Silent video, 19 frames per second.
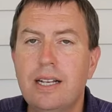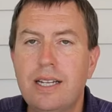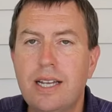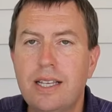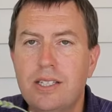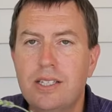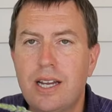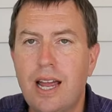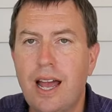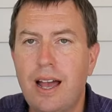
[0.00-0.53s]

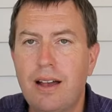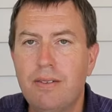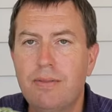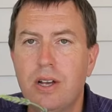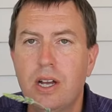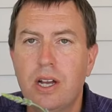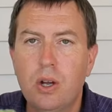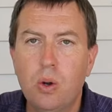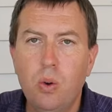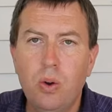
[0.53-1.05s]
tends to have
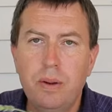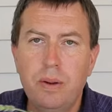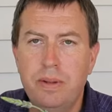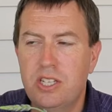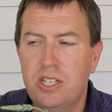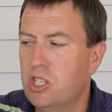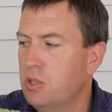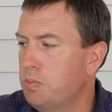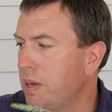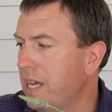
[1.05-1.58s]
quite a bit
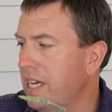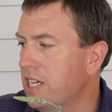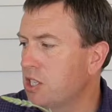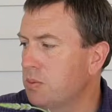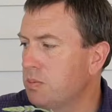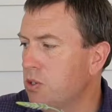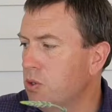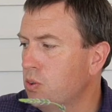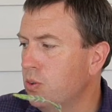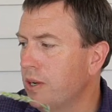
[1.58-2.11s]
of space
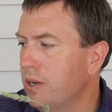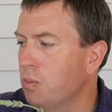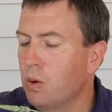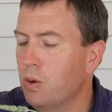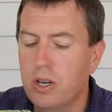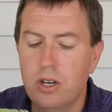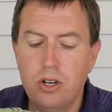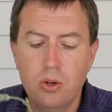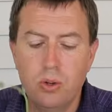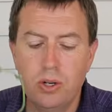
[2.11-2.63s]
between
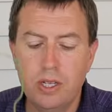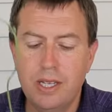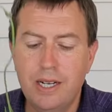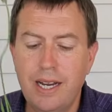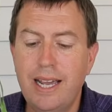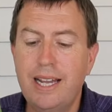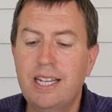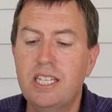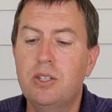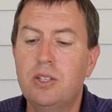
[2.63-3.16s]
one node and the
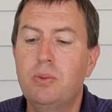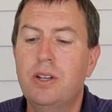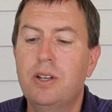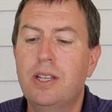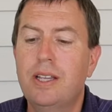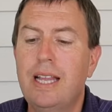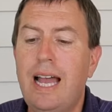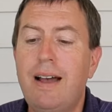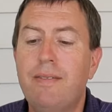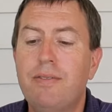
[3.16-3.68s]
next, while
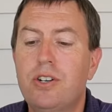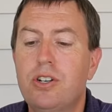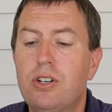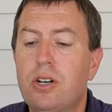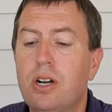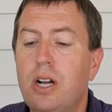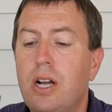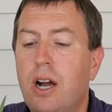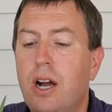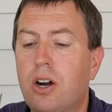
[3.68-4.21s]
the
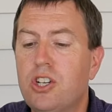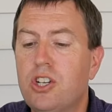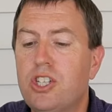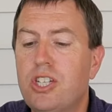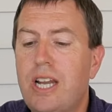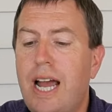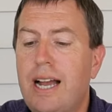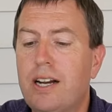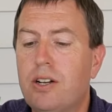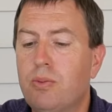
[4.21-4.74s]
lavender are
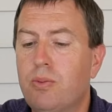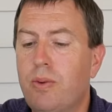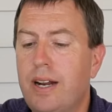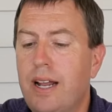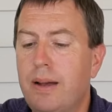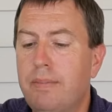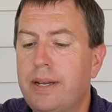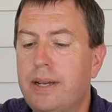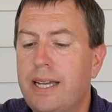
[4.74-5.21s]
stacked right up